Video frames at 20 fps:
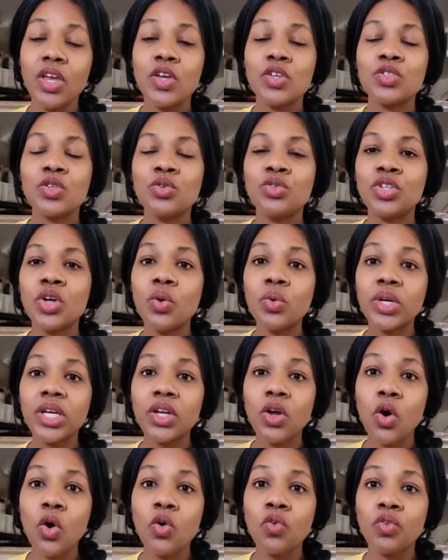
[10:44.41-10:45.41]
So don't
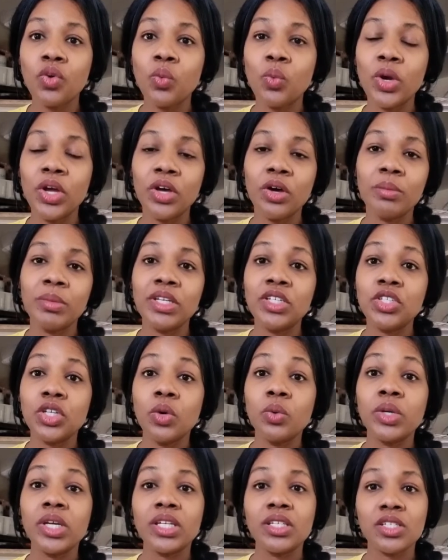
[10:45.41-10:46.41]
get overwhelmed and
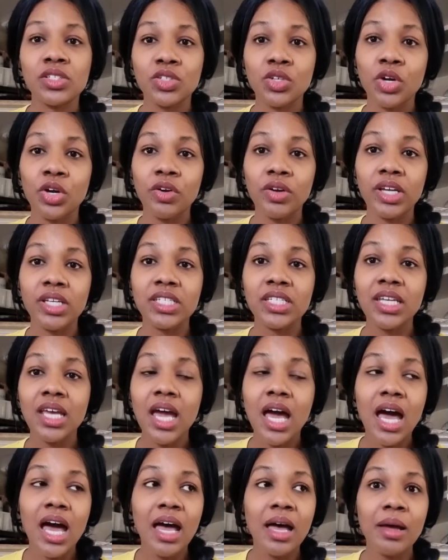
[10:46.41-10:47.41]
don't get discouraged.
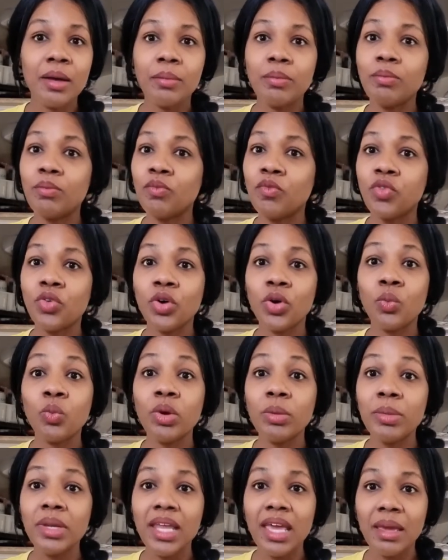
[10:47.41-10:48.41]
Um, for
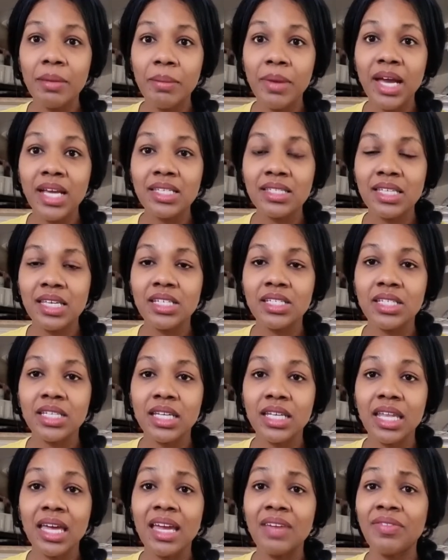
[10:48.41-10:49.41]
women at my station
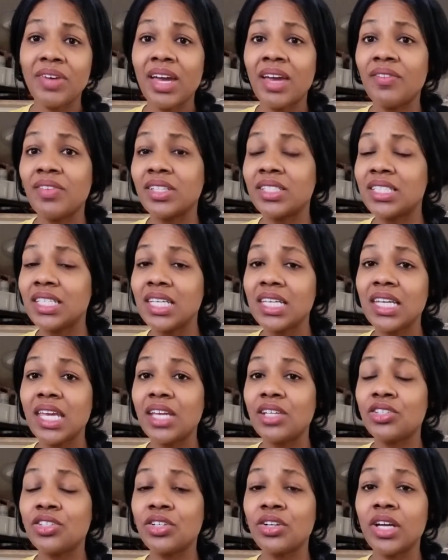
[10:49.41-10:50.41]
in life, I have a
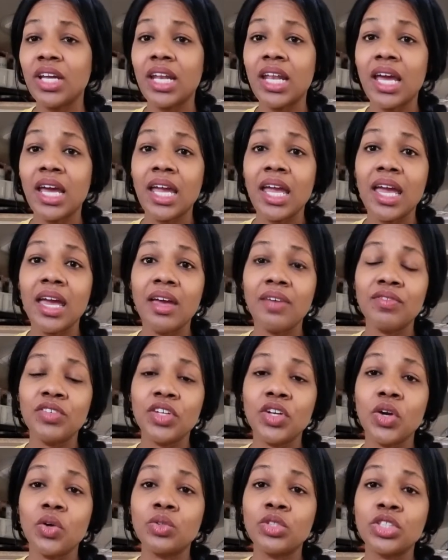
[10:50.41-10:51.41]
teenager and I have,
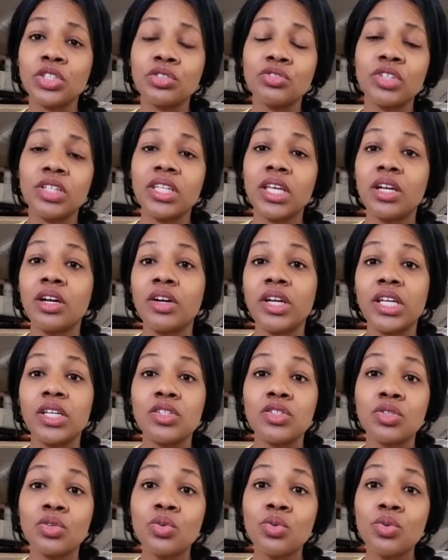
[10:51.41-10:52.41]
you know, children that are in
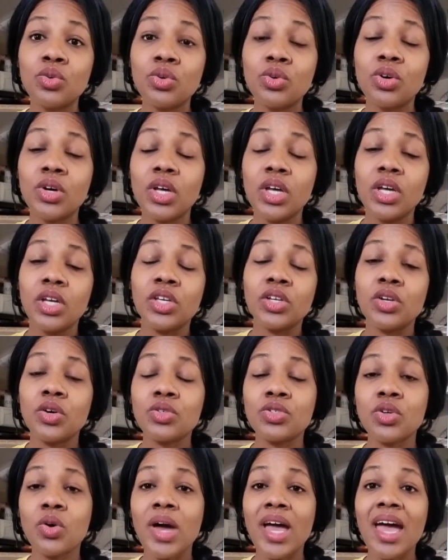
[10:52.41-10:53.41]
school, you know,
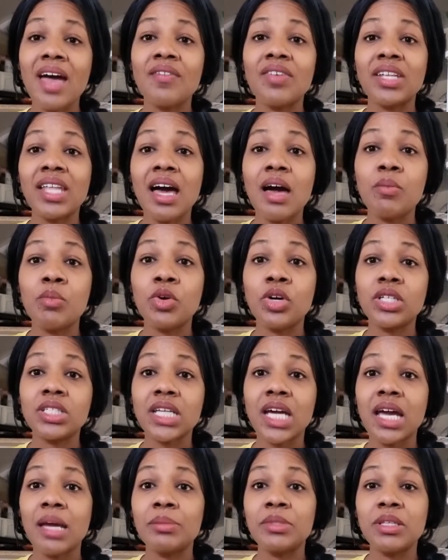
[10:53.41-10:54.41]
so I have a lot more
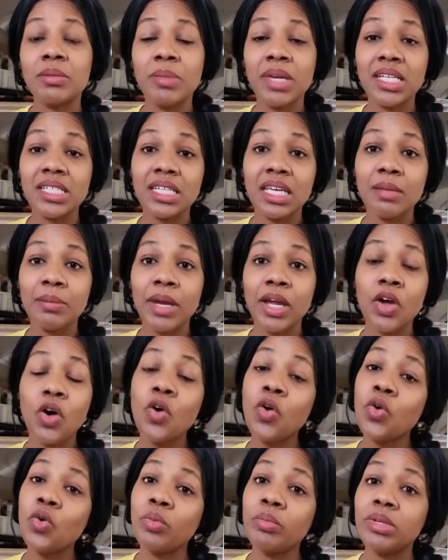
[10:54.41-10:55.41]
time to maintain my
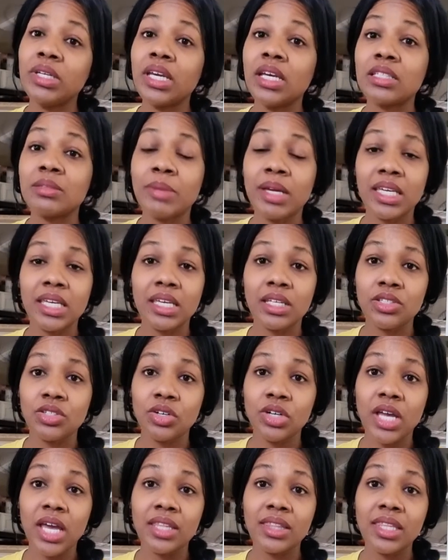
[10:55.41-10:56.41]
home because my kids
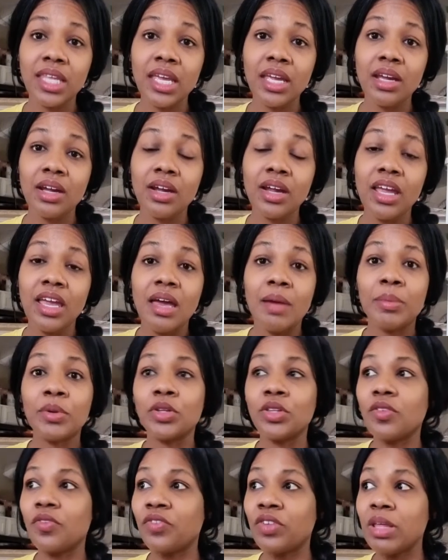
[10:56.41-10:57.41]
are not there. But
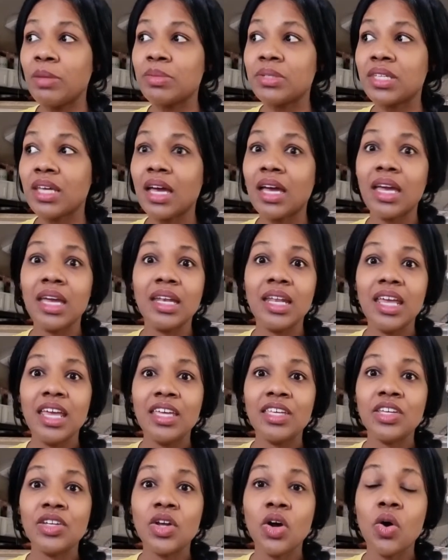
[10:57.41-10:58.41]
on the flip side,
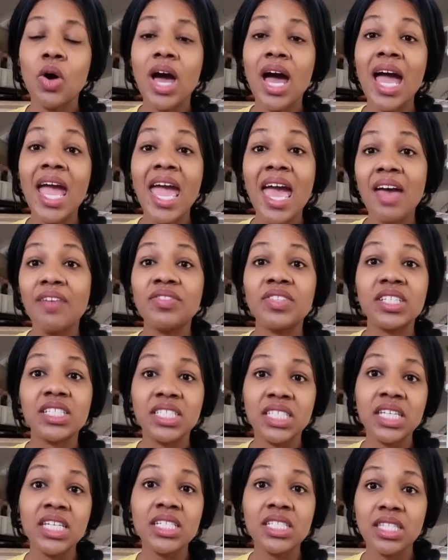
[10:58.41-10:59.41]
you know, I have to
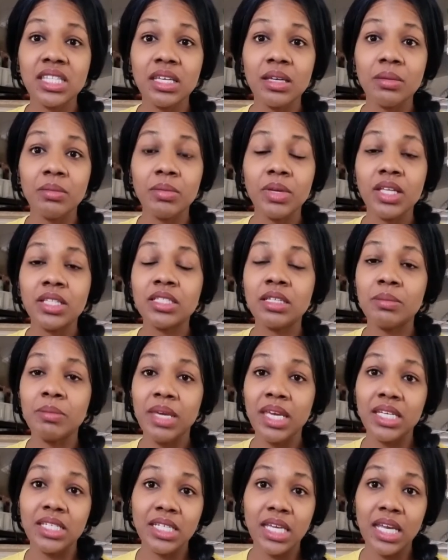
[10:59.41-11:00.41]
teach them to
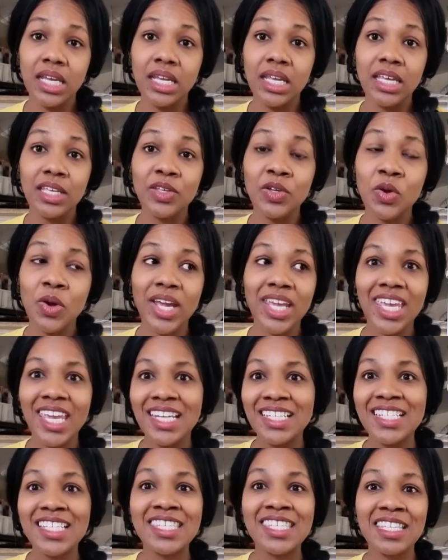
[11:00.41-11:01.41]
maintain it. You know, I
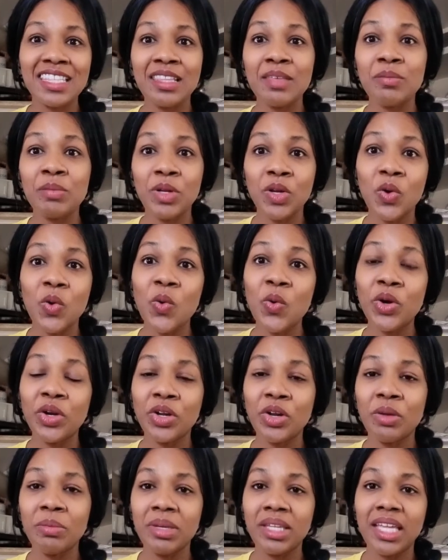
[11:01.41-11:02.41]
can't sit them in a
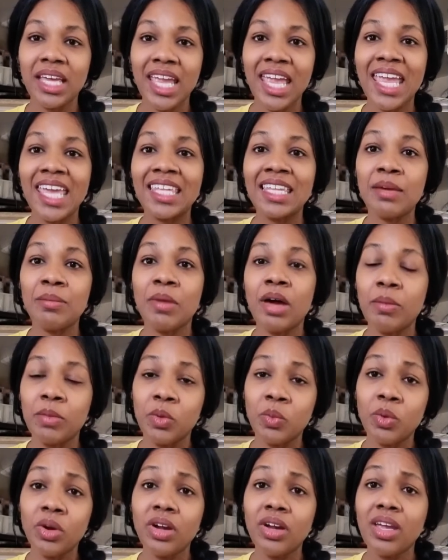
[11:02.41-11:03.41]
corner and be like, hey, let mom mommy
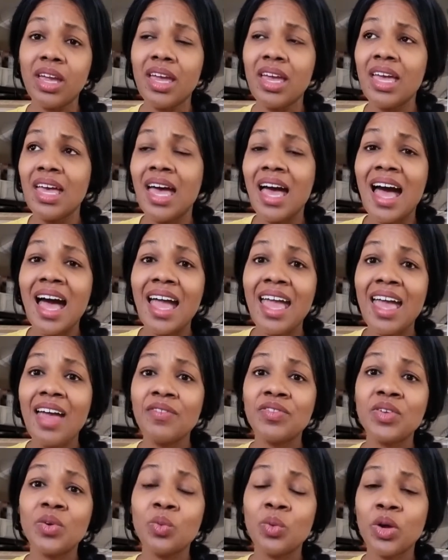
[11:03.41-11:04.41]
work, I
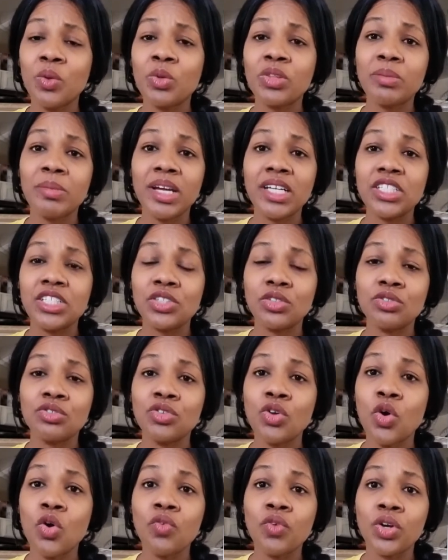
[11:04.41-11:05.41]
have to work with my
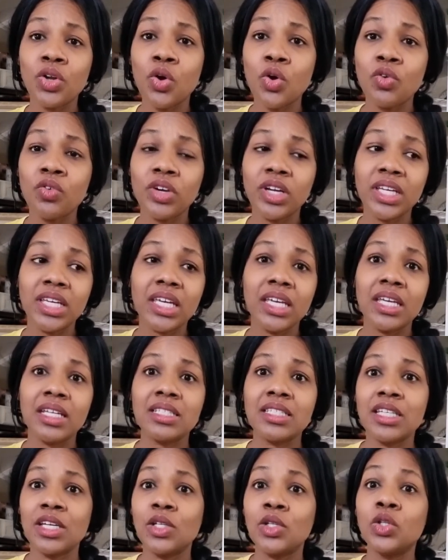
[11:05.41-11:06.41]
children over and over again
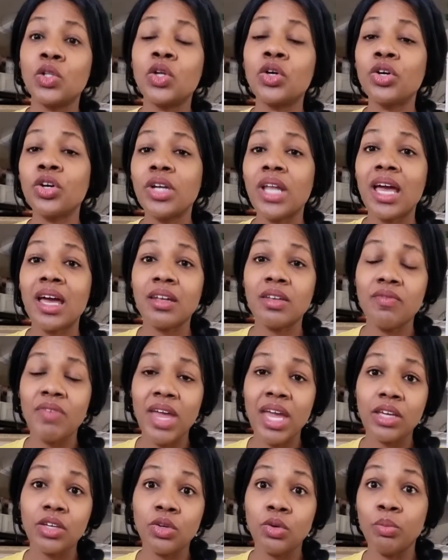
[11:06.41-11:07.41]
to learn how to
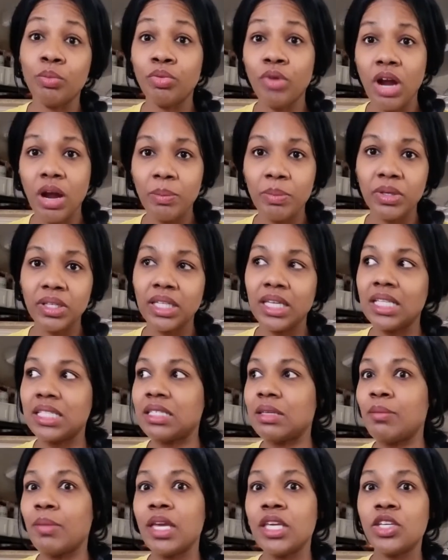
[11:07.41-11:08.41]
vacuum properly,
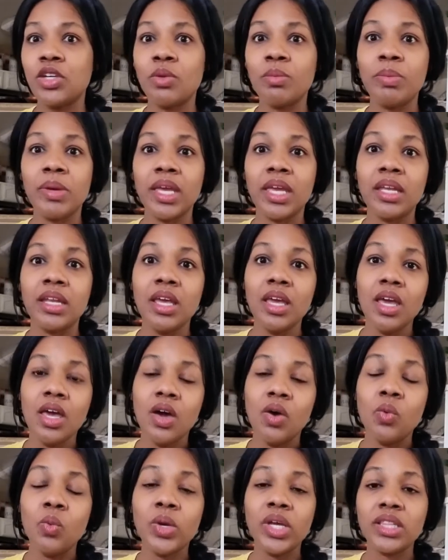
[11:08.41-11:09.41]
to make your bed
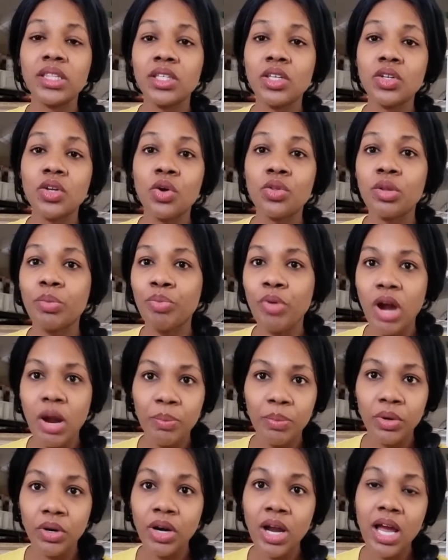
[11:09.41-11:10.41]
with, you know, the
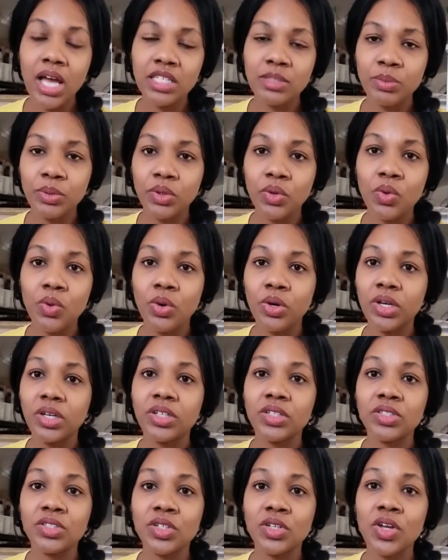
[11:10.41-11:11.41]
proper hospital
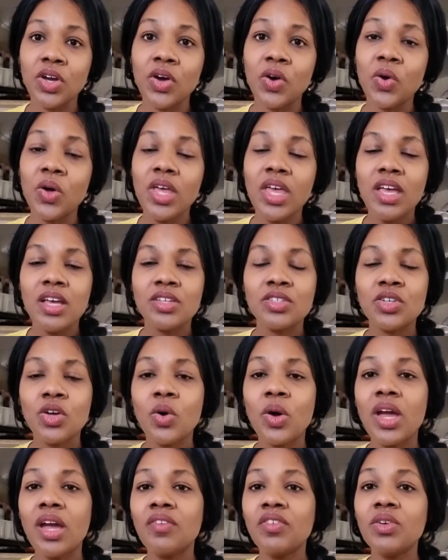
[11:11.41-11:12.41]
corners, you know. So
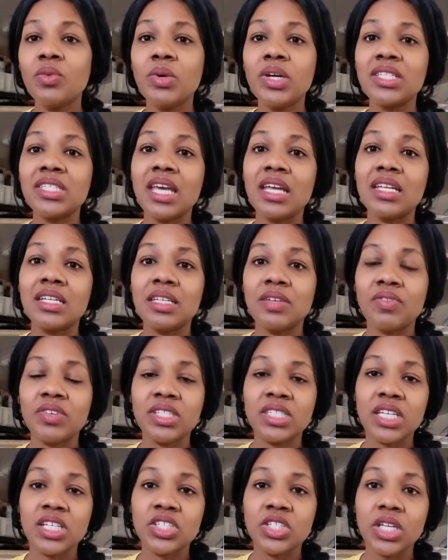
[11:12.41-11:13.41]
everyone's at a different
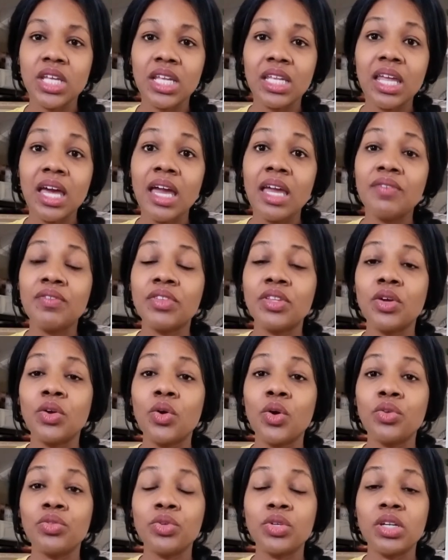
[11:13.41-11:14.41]
station in life and they're
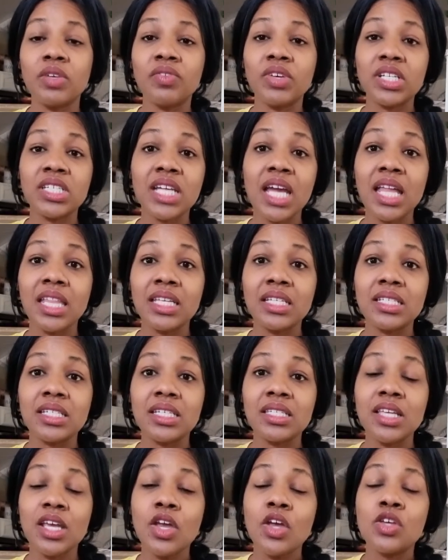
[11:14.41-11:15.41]
going through different
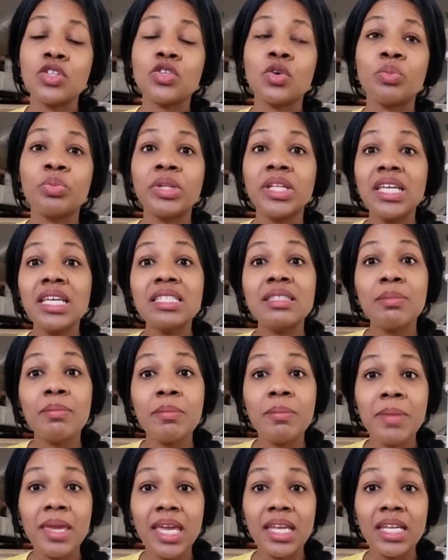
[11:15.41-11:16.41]
challenges. So please
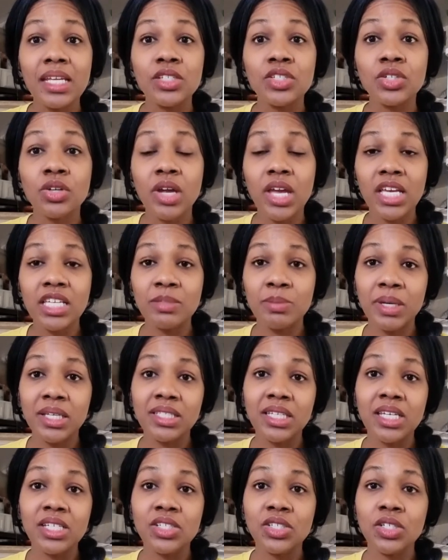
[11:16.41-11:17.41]
manage your
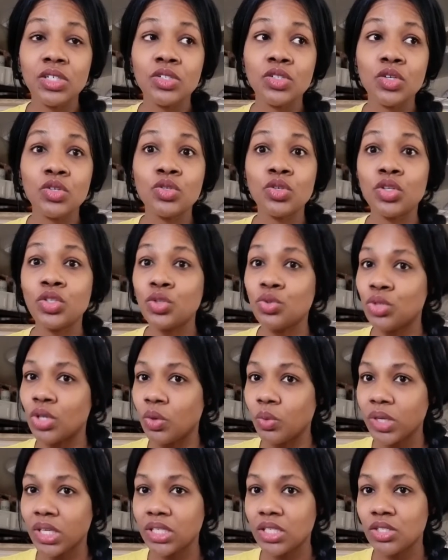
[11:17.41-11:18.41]
expectations so you
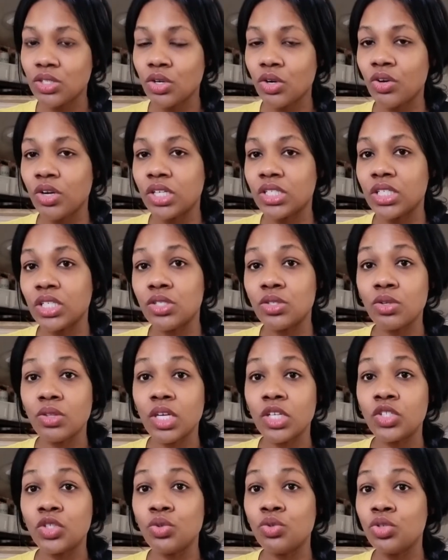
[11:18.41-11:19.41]
don't get discouraged and so
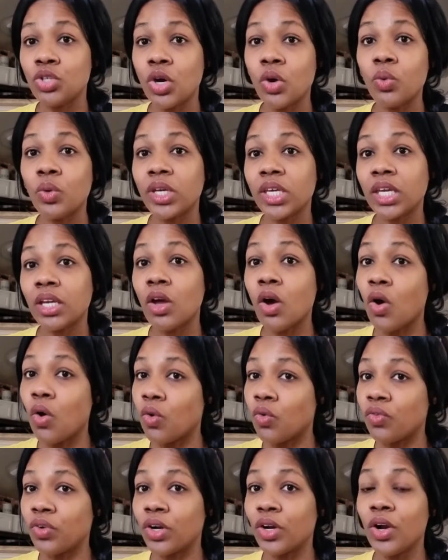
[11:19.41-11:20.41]
that you don't get
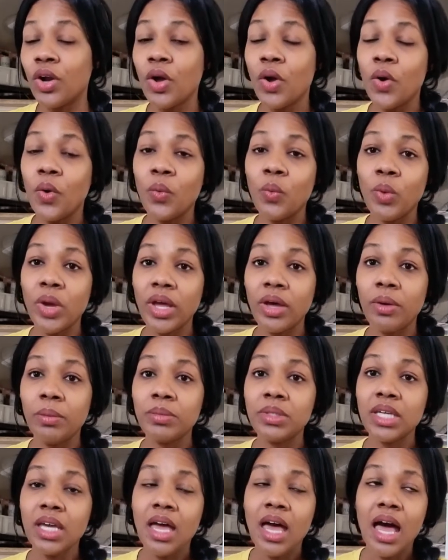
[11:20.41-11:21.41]

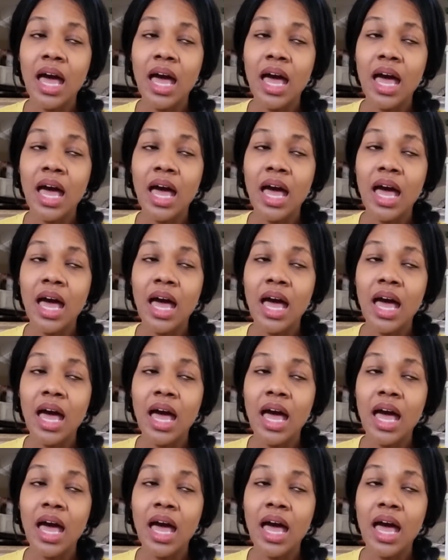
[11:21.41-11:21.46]
overwhelmed.